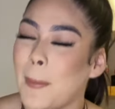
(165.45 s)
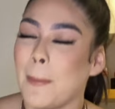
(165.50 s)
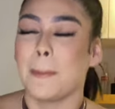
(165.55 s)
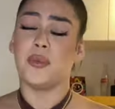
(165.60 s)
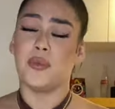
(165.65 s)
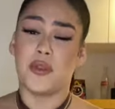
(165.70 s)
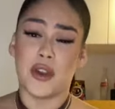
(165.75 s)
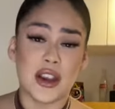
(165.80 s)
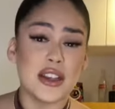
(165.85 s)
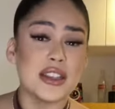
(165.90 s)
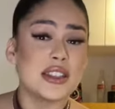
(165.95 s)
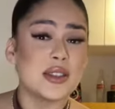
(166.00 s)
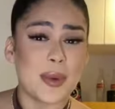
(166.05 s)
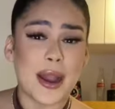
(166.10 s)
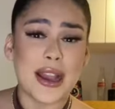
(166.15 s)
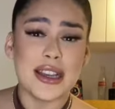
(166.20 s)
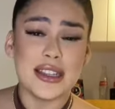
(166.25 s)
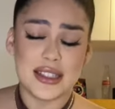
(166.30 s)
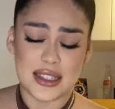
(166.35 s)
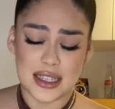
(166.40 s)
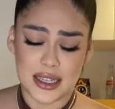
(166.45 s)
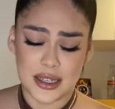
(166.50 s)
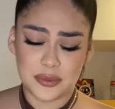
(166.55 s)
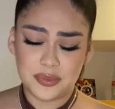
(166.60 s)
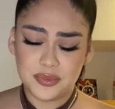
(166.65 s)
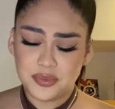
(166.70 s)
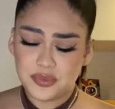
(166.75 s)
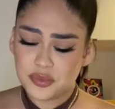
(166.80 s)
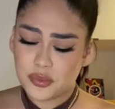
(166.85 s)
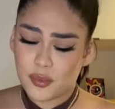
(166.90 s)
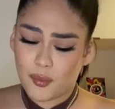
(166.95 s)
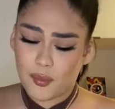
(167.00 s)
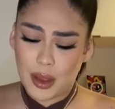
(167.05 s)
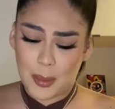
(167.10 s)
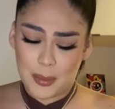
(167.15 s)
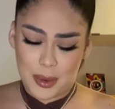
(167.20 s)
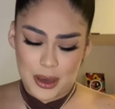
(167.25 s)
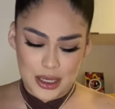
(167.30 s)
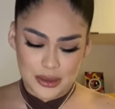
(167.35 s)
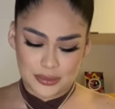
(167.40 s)
Very spicy,
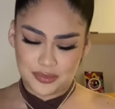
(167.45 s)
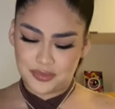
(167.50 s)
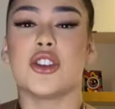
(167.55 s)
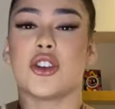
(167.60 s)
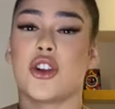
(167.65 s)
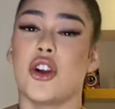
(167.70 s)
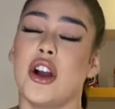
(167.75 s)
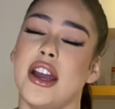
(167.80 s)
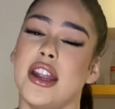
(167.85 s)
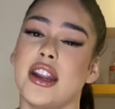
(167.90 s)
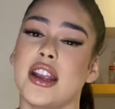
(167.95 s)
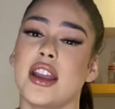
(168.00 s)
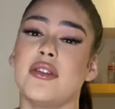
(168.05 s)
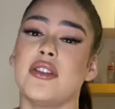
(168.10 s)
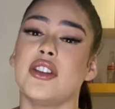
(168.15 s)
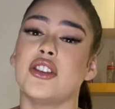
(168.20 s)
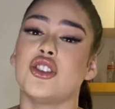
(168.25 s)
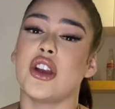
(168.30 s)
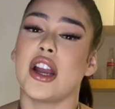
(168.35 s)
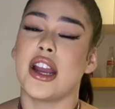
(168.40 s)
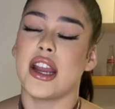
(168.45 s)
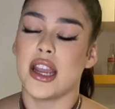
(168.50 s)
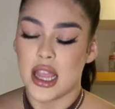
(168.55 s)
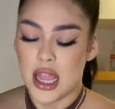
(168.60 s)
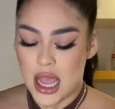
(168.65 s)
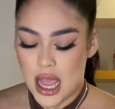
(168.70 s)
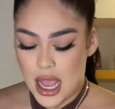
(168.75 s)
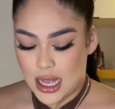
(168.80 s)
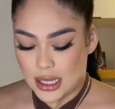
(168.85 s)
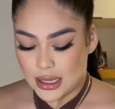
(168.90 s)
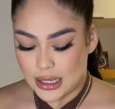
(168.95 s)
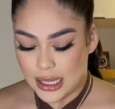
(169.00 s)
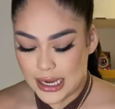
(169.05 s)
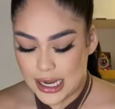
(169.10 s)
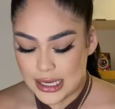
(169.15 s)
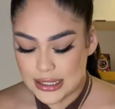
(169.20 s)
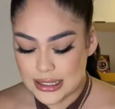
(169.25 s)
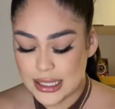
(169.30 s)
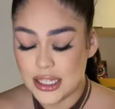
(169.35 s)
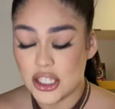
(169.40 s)
but go ahead and give it a try. Like I
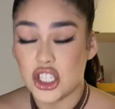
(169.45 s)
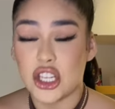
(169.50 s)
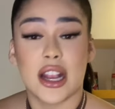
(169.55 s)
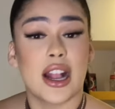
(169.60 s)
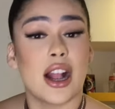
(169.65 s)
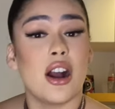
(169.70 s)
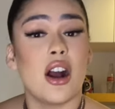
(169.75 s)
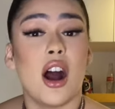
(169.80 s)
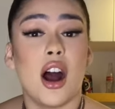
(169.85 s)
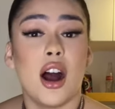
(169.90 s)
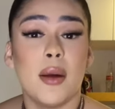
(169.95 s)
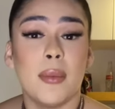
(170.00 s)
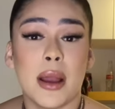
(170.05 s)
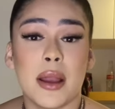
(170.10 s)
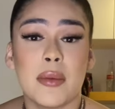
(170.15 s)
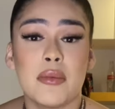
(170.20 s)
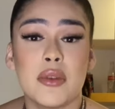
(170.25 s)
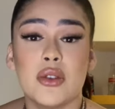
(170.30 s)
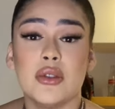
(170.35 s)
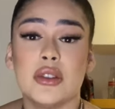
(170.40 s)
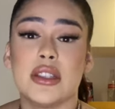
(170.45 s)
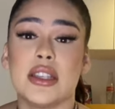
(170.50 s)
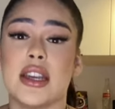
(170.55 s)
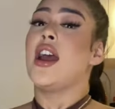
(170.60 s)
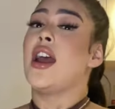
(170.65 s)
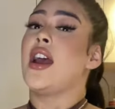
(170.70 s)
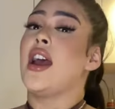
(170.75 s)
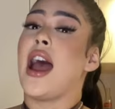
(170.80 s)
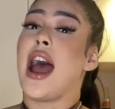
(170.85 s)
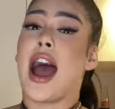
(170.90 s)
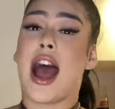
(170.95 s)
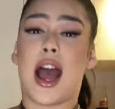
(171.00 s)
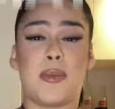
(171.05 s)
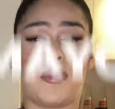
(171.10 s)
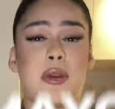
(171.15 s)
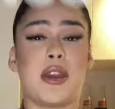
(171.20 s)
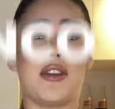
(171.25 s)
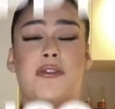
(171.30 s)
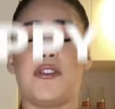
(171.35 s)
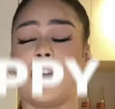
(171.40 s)
said, check out all my music.
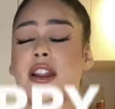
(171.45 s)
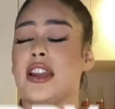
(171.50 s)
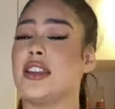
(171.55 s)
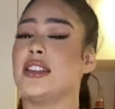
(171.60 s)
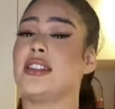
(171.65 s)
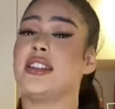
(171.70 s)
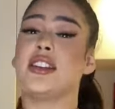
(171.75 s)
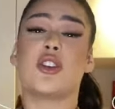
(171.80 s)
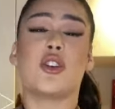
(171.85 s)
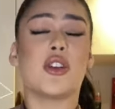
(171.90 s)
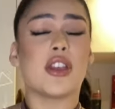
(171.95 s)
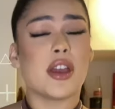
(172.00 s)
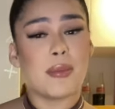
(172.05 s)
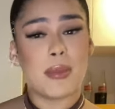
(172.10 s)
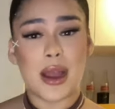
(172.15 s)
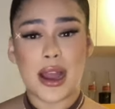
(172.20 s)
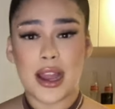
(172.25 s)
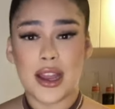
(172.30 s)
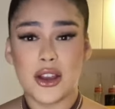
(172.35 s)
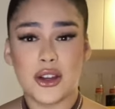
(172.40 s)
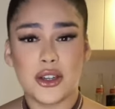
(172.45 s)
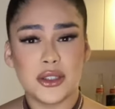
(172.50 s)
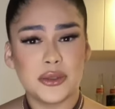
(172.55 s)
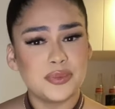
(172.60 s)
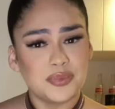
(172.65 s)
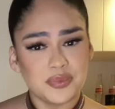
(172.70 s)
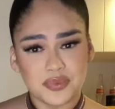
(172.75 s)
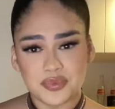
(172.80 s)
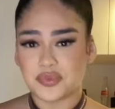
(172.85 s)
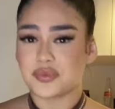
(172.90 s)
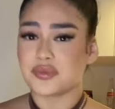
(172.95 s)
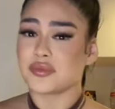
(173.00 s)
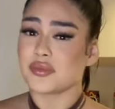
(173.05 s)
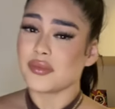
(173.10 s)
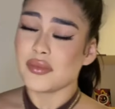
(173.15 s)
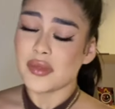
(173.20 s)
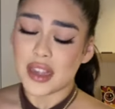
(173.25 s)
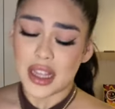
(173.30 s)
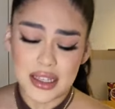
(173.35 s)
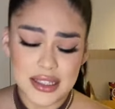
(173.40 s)
Happy Feliz Cinco de Mayo.
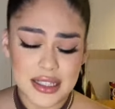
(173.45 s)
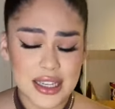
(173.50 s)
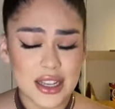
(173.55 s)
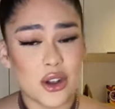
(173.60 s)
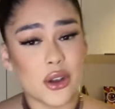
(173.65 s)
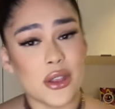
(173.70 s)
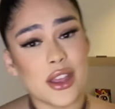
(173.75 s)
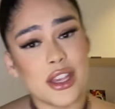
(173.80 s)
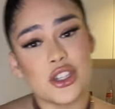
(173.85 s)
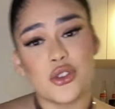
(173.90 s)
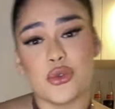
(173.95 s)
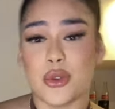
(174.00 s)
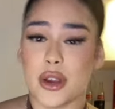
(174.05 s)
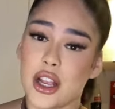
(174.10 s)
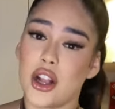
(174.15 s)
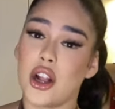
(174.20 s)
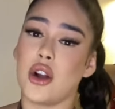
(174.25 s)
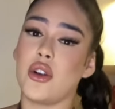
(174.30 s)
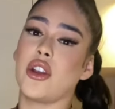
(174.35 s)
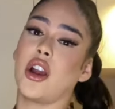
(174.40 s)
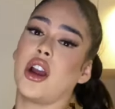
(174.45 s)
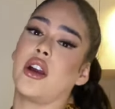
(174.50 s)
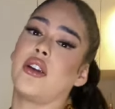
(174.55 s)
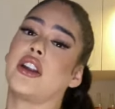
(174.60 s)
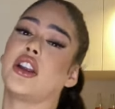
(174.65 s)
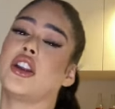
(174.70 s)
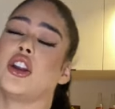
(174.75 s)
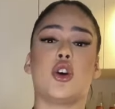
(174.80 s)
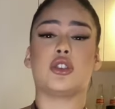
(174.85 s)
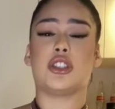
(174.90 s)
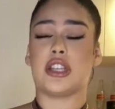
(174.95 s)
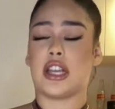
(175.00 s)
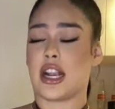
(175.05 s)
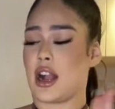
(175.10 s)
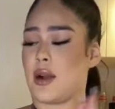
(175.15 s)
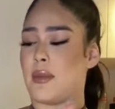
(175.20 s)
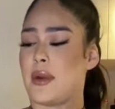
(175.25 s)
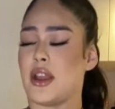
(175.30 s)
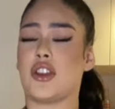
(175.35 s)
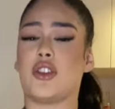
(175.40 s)
Cinco de Drinko, you already know. Check out
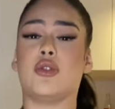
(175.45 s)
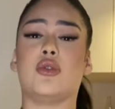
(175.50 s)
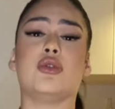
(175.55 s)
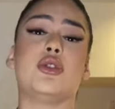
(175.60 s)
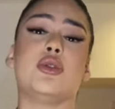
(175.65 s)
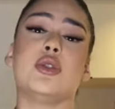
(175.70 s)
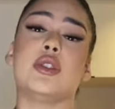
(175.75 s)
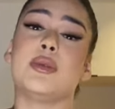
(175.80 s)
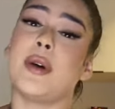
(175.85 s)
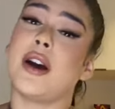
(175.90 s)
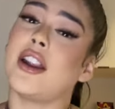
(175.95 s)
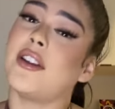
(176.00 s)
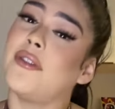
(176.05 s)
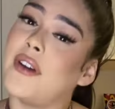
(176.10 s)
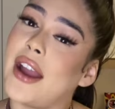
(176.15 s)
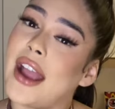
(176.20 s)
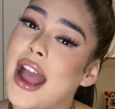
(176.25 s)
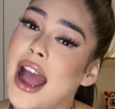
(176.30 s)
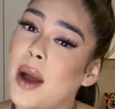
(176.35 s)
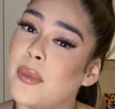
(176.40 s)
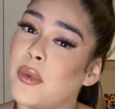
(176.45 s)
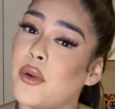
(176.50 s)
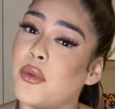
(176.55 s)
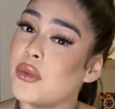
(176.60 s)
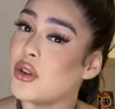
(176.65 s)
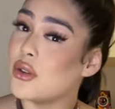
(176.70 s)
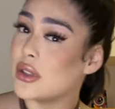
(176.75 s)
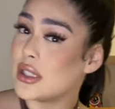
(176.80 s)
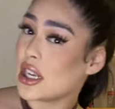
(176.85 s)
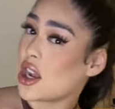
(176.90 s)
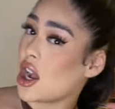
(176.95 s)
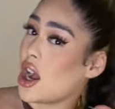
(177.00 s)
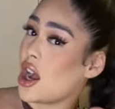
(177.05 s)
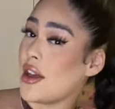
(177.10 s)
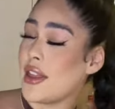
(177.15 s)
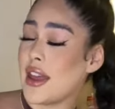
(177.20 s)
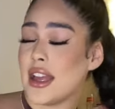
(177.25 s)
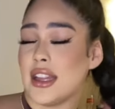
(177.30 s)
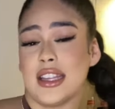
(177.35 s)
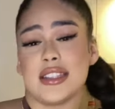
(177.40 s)
my YouTube, Spotify, Apple Music, all
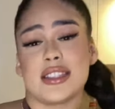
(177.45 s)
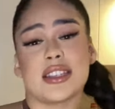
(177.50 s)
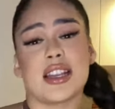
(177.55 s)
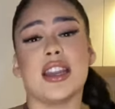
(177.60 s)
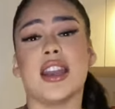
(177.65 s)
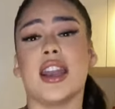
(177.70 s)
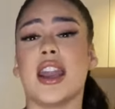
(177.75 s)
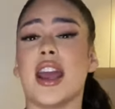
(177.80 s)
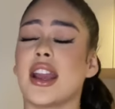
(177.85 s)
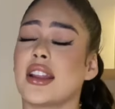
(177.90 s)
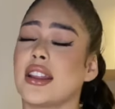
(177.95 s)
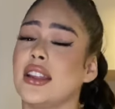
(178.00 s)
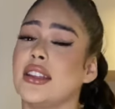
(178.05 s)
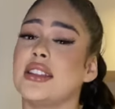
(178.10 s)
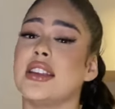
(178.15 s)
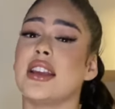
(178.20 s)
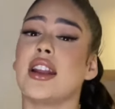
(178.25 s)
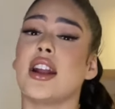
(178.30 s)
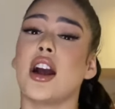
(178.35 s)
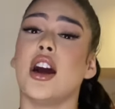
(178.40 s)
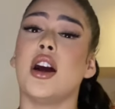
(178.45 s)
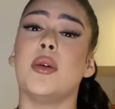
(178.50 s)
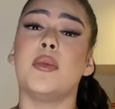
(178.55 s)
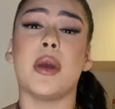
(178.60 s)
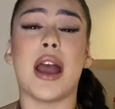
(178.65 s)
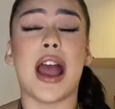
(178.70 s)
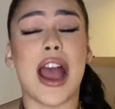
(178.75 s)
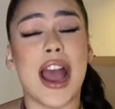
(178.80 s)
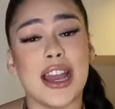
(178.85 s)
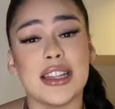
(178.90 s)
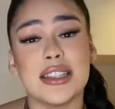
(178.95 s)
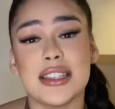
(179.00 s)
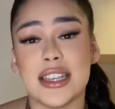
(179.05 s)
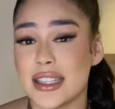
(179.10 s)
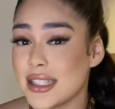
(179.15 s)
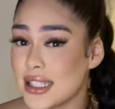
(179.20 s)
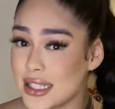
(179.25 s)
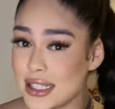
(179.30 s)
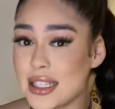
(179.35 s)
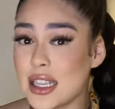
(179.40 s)
that. Let's connect, let's link up at
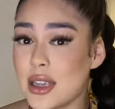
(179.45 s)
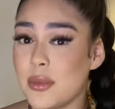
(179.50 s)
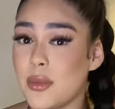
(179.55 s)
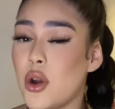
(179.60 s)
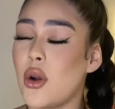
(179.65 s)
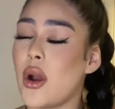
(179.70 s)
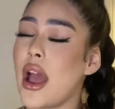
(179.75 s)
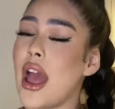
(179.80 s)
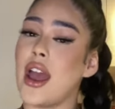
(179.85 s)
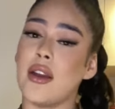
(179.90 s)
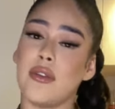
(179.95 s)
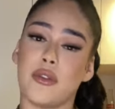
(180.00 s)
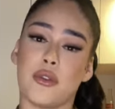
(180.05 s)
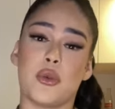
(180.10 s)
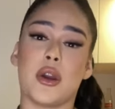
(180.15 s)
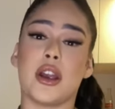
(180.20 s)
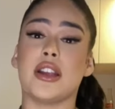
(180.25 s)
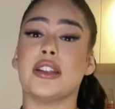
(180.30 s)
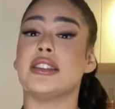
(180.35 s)
Daisy Simo everywhere.